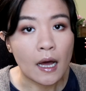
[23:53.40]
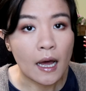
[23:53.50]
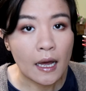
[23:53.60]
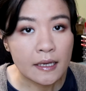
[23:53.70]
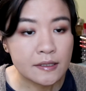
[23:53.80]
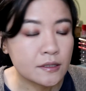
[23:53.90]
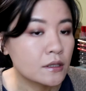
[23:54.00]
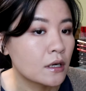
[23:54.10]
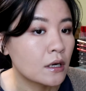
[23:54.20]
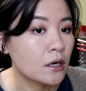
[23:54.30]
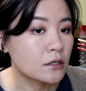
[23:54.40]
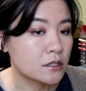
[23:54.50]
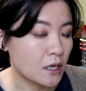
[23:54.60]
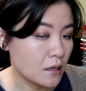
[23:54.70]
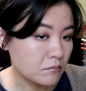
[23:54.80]
Eyes are
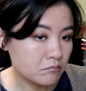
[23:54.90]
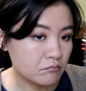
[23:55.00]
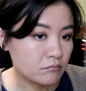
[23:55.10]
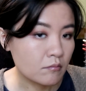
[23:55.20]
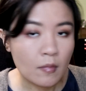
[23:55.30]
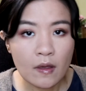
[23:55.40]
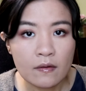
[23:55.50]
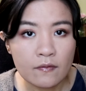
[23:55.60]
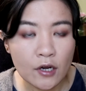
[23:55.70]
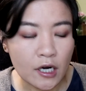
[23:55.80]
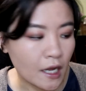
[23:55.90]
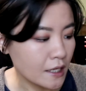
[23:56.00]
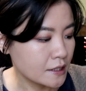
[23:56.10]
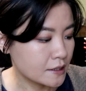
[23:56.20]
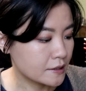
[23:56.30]
done. Very
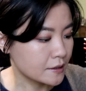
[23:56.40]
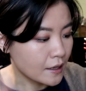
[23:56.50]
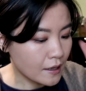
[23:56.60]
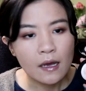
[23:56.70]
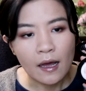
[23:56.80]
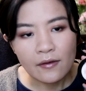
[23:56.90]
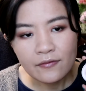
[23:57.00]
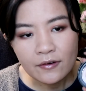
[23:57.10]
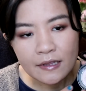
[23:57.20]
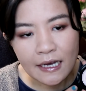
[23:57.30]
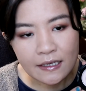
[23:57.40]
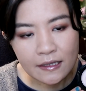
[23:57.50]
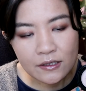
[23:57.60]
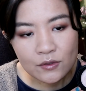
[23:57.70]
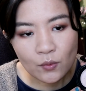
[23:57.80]
nice. I feel like
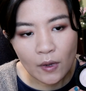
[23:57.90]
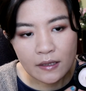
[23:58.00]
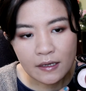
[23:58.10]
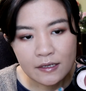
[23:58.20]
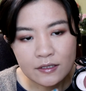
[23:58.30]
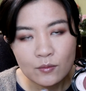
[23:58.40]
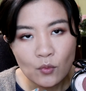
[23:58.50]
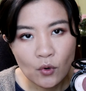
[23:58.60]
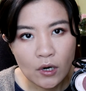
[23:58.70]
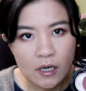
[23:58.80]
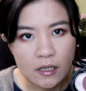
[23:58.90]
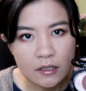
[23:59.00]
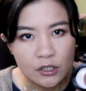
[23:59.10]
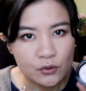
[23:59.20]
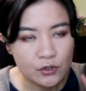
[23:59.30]
this one is more
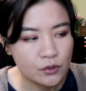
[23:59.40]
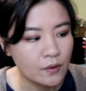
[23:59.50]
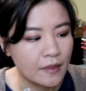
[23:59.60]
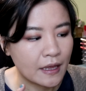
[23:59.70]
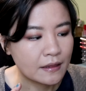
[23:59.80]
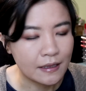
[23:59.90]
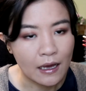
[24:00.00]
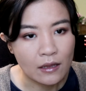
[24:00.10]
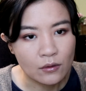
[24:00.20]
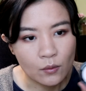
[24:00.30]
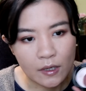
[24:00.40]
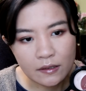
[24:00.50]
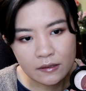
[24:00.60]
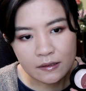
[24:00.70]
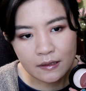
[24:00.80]
neutral than the other one.